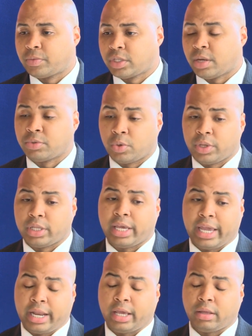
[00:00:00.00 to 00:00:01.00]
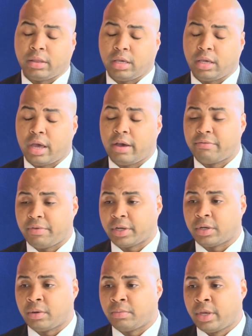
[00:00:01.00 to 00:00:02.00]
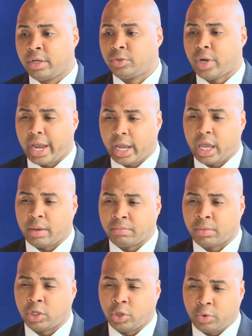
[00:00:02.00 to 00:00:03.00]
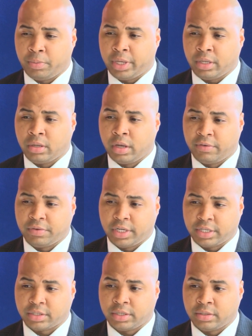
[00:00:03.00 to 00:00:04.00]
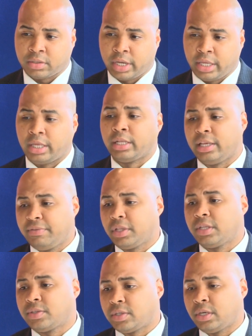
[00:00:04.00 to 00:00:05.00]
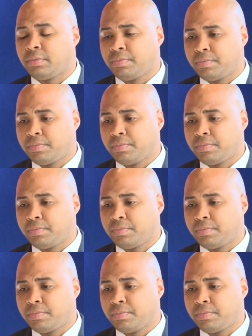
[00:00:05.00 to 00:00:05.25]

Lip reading: subsequently hitting the victim, dragging him a little bit of a distance, and then leaving the scene.